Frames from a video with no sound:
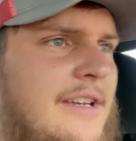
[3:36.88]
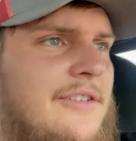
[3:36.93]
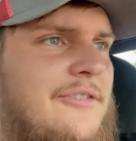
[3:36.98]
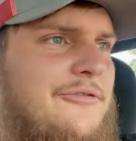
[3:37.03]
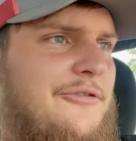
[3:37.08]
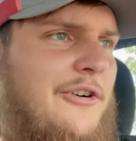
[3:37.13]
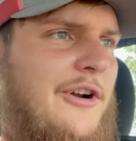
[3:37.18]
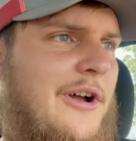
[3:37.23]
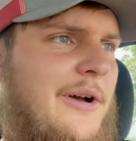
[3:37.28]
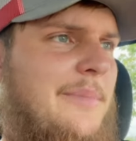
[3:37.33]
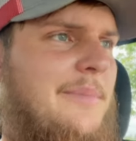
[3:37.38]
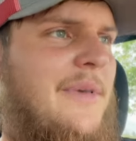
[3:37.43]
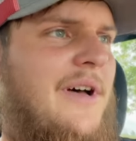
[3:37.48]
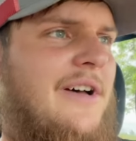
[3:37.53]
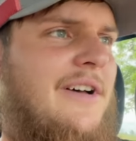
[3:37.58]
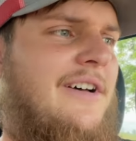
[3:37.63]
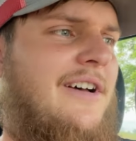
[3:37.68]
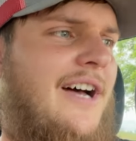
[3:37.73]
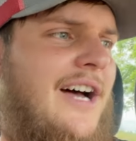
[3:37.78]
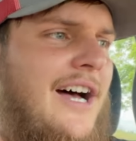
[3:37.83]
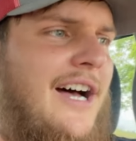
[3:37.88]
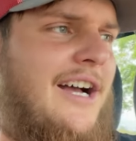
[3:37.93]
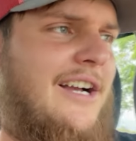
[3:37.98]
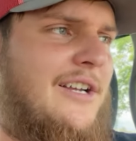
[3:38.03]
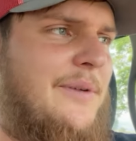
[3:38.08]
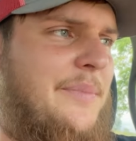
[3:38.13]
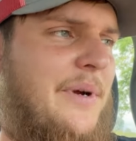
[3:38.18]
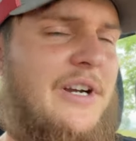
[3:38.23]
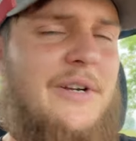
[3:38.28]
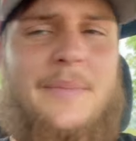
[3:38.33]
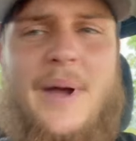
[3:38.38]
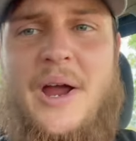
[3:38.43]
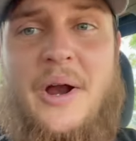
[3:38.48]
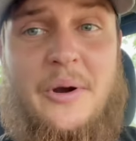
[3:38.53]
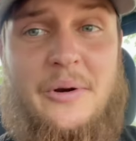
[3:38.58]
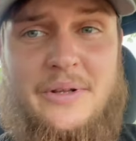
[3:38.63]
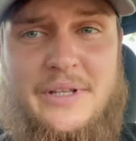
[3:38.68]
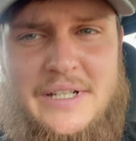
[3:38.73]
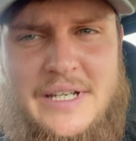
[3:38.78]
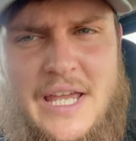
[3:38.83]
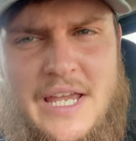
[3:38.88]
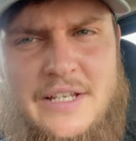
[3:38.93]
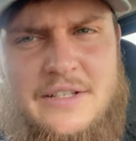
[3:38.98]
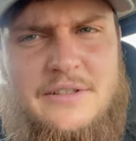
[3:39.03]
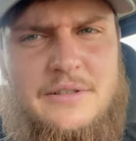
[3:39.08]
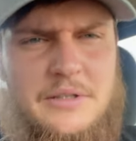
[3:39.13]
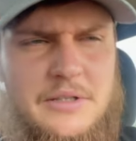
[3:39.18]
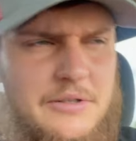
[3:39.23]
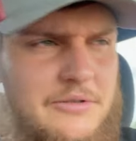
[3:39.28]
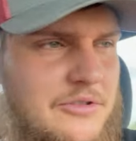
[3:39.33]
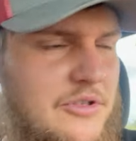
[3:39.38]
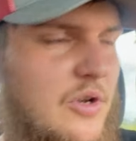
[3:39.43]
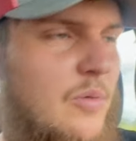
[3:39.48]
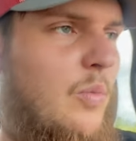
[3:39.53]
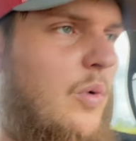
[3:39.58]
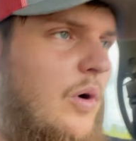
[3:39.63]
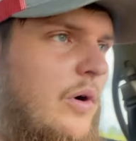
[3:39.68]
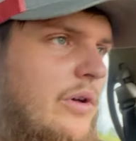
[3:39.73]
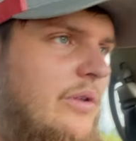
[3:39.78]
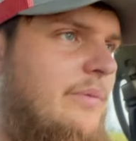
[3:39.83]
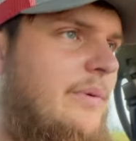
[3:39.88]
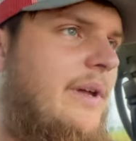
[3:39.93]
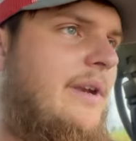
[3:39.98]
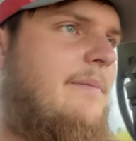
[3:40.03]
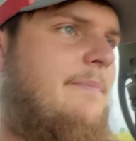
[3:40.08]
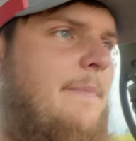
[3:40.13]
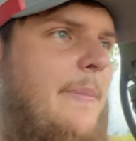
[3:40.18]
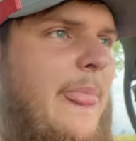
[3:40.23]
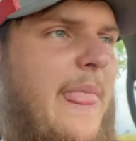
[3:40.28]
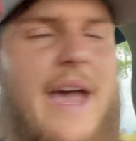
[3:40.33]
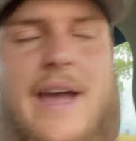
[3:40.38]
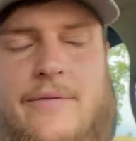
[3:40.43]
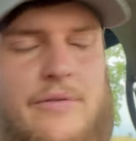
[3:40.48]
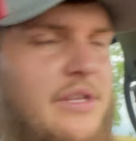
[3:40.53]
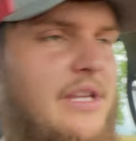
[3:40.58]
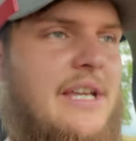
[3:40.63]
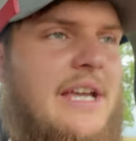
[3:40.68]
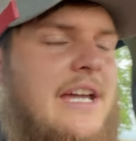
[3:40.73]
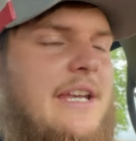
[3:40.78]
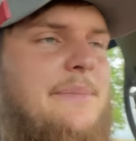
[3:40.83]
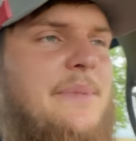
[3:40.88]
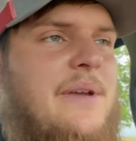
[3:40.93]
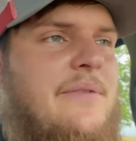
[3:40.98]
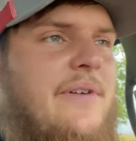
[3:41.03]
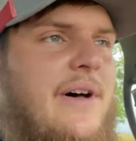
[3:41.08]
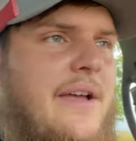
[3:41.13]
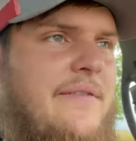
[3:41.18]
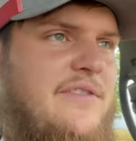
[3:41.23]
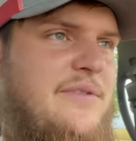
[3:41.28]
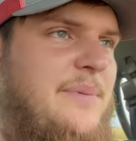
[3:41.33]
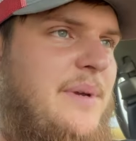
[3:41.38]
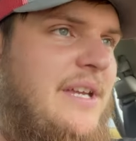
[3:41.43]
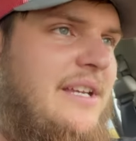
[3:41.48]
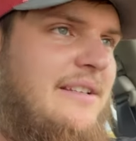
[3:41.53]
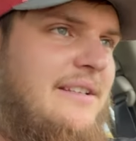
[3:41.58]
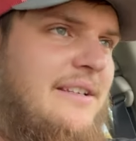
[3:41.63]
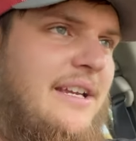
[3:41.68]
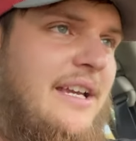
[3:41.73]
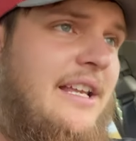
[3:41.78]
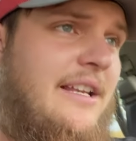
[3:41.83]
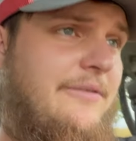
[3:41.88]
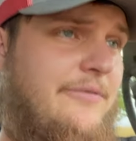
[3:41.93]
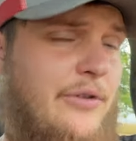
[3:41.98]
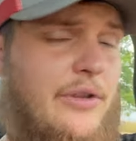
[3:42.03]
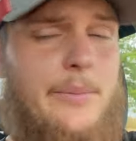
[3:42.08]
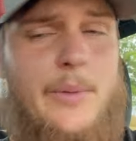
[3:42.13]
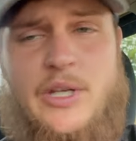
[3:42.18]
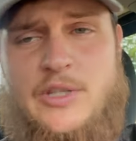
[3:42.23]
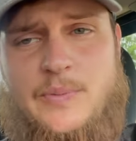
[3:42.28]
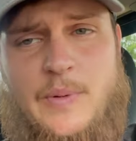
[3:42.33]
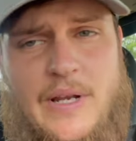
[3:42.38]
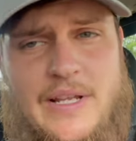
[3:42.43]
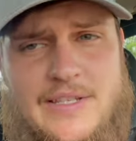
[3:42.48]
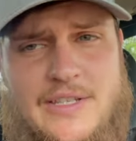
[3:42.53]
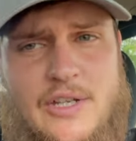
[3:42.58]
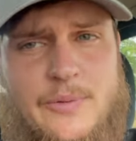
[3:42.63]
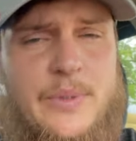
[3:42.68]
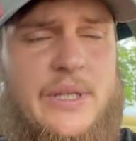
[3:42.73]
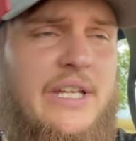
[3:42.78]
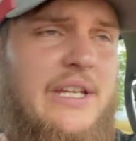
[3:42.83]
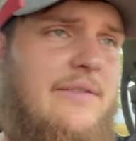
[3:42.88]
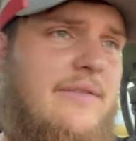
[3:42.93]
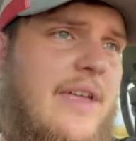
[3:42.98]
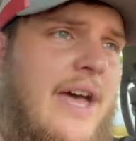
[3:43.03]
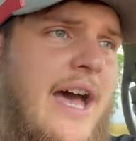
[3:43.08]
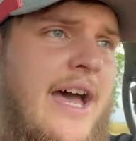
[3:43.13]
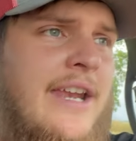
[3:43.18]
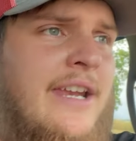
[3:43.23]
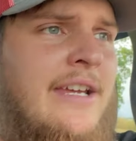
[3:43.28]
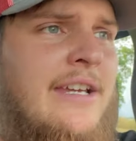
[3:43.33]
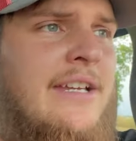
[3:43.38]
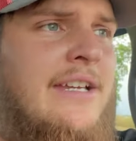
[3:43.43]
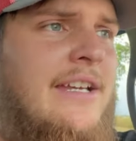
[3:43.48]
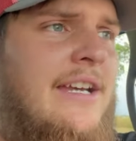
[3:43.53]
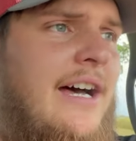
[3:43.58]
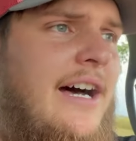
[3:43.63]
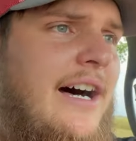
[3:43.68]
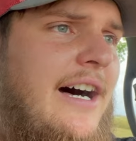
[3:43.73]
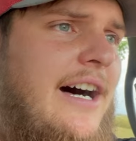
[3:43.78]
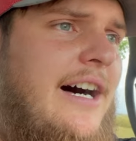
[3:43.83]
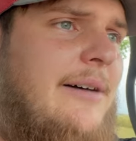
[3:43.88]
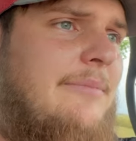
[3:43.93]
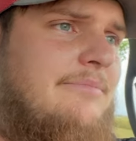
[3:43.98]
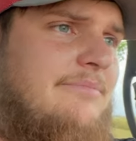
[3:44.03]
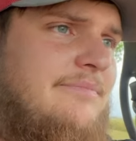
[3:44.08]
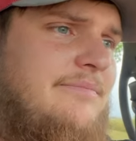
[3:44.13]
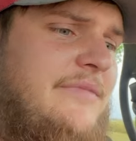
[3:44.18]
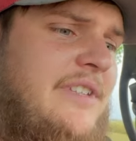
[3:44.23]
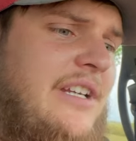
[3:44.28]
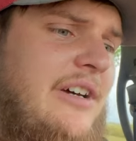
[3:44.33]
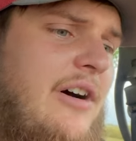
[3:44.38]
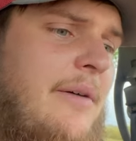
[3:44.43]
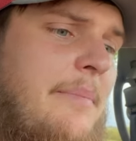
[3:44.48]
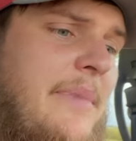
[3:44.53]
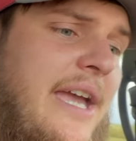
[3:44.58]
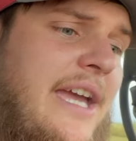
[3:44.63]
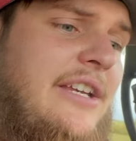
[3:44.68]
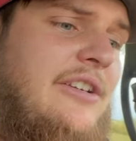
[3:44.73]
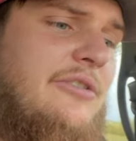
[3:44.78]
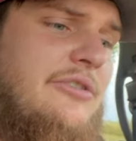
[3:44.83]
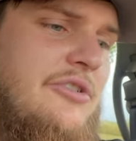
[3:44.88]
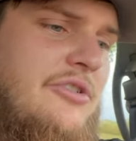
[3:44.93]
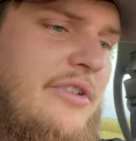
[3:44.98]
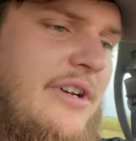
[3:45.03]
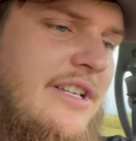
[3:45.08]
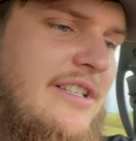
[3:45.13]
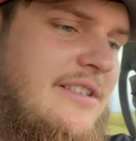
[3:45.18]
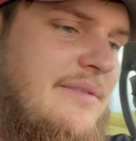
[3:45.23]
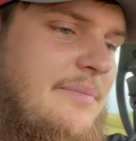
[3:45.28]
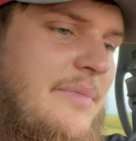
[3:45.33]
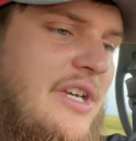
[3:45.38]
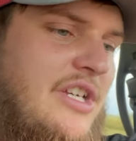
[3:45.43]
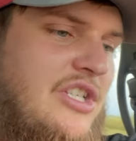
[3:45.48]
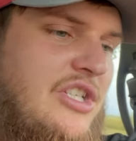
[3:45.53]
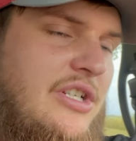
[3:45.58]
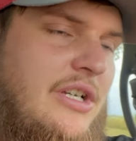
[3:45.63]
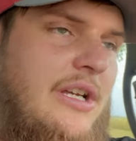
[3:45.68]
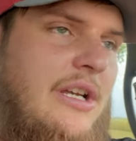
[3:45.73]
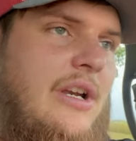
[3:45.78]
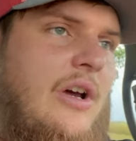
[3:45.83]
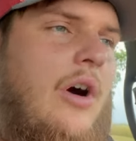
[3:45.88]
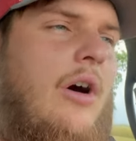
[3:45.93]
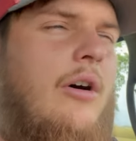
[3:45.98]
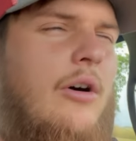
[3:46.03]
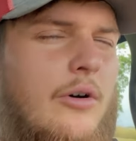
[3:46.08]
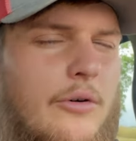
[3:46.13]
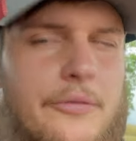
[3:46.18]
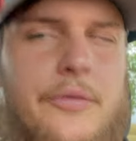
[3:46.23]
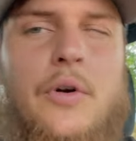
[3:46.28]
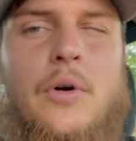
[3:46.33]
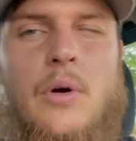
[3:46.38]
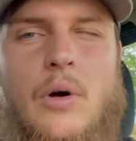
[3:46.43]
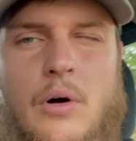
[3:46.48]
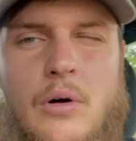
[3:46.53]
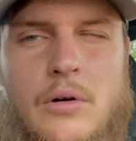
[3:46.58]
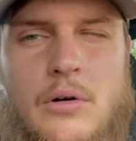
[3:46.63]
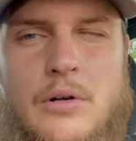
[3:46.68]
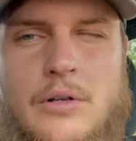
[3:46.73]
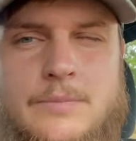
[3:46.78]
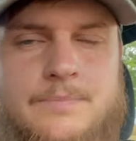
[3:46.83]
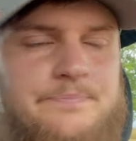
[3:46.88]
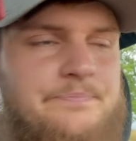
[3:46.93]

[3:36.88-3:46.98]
from compared to my early days in the YouTube world when everything had to be a 5-speed. And for the most part, I still believe that. You know, a manual transmission overall